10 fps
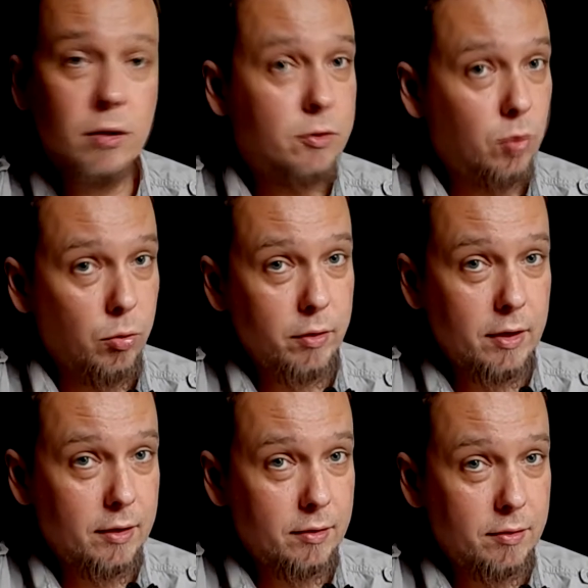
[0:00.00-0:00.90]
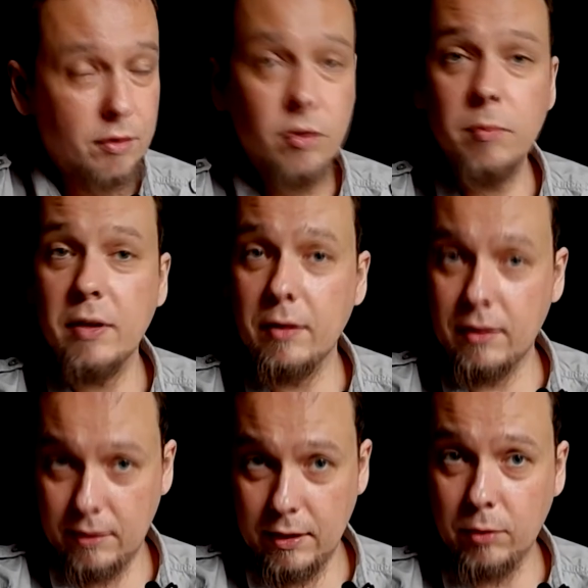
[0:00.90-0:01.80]
Dorian is going to be a
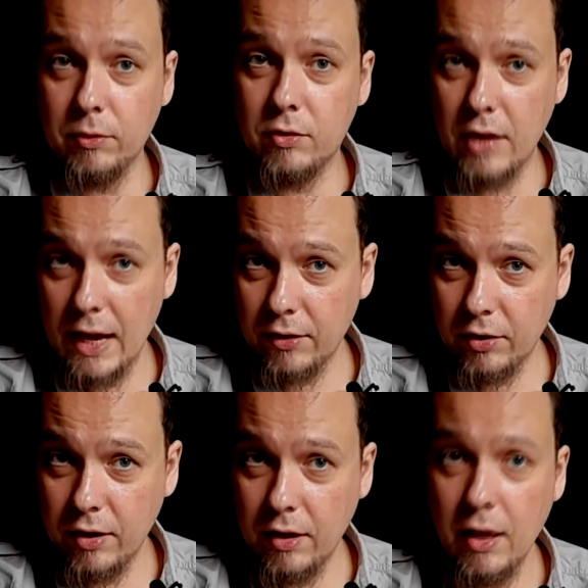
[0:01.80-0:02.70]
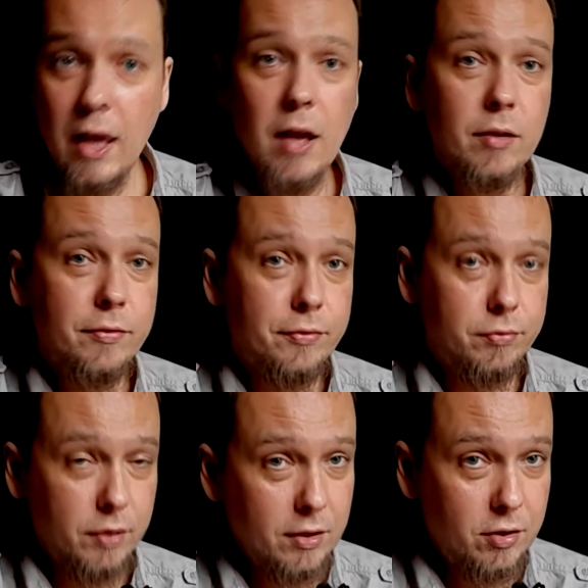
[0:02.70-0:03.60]
little jazzy.
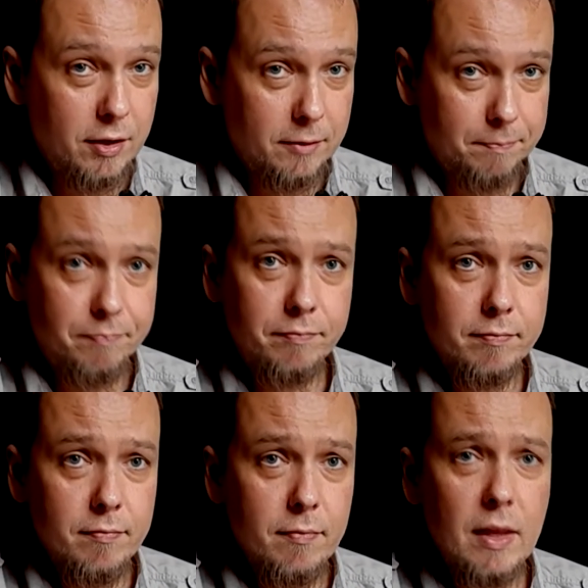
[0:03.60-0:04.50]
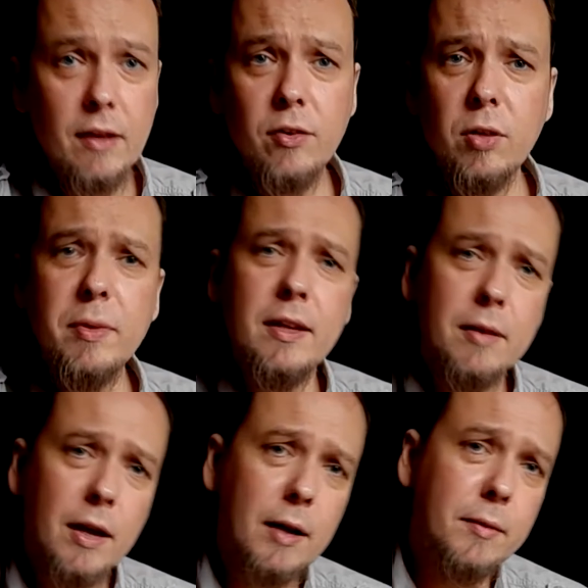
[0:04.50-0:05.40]
Phrygian is going to be
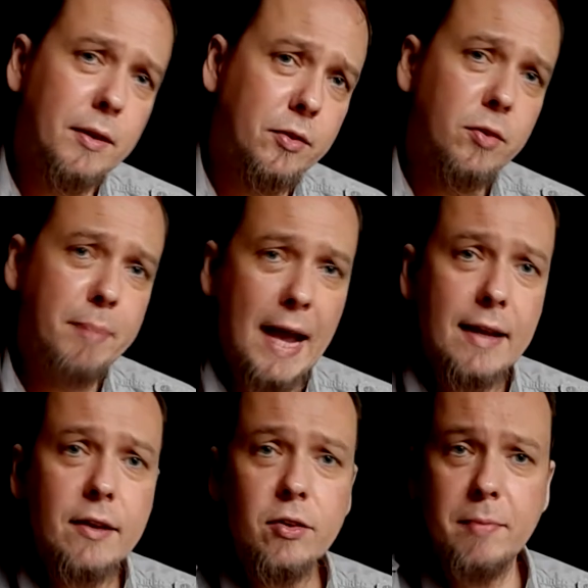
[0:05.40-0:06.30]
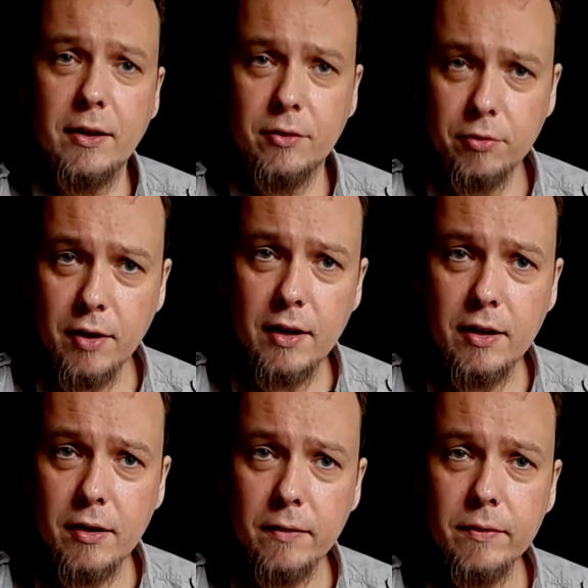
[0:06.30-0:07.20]
a little Spanish,
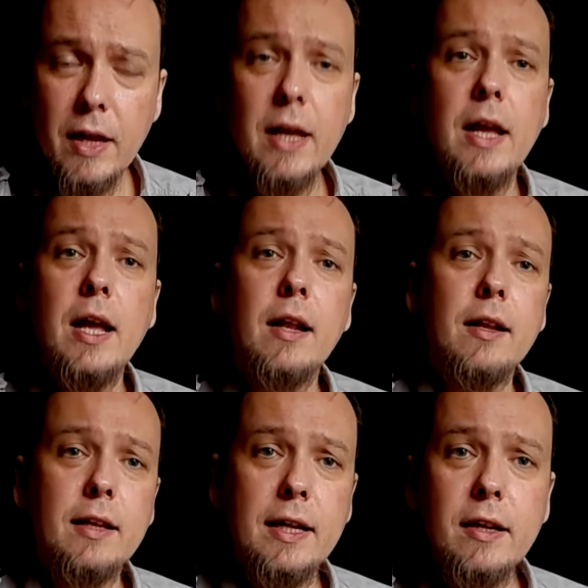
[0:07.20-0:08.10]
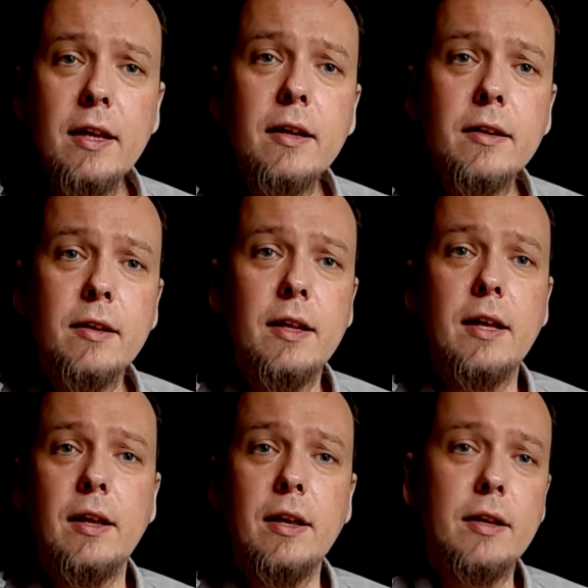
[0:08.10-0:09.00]
Mediterranean. Lydian
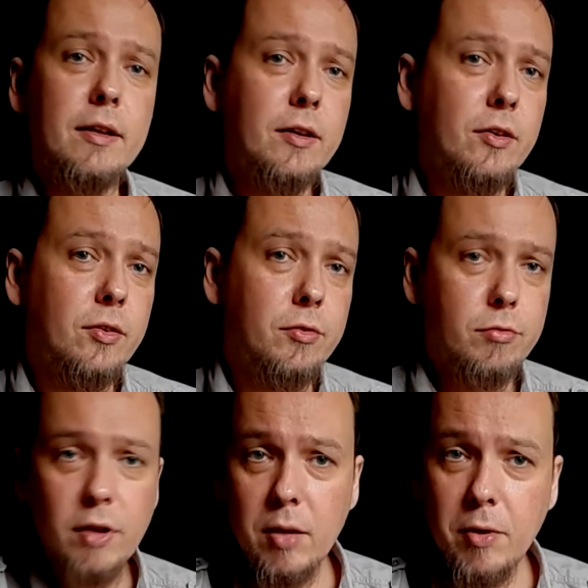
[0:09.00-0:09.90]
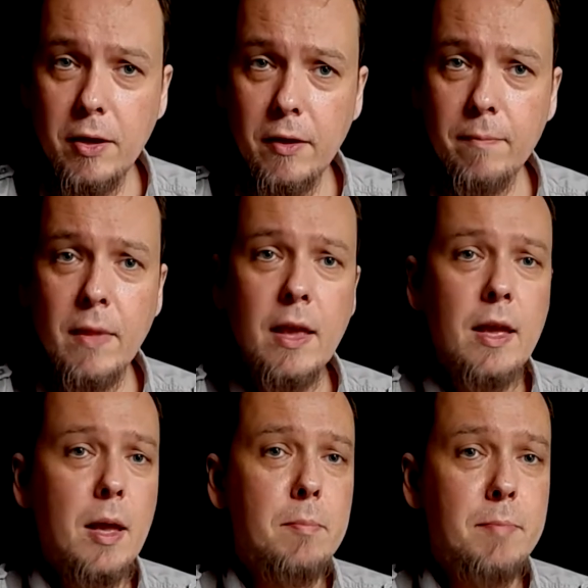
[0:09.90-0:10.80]
is dreamy.
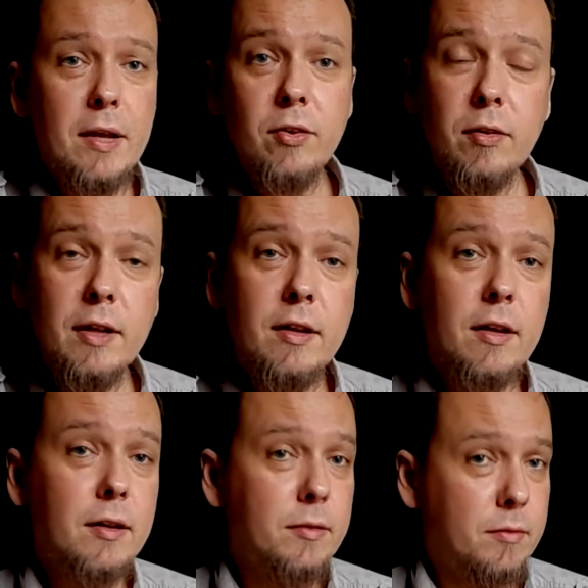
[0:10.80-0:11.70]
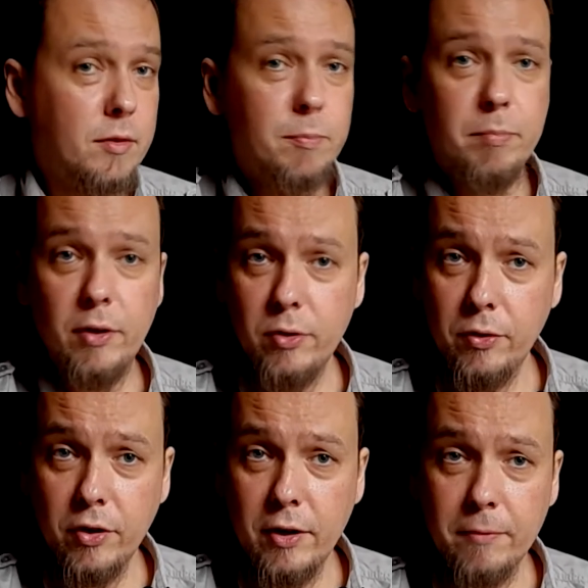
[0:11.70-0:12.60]
Mixolydian is
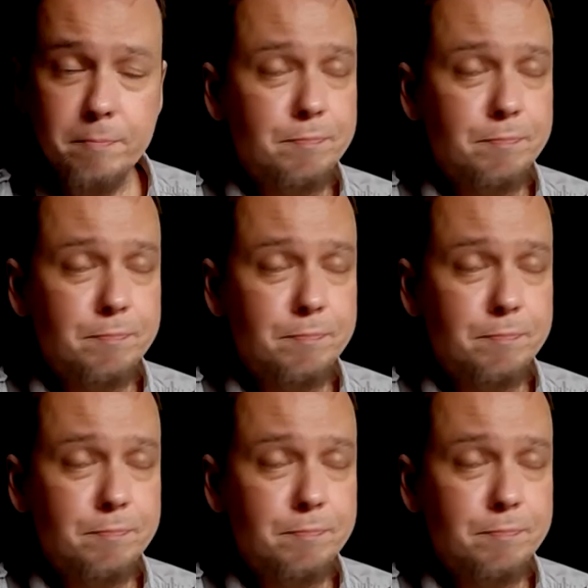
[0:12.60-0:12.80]
bluesy.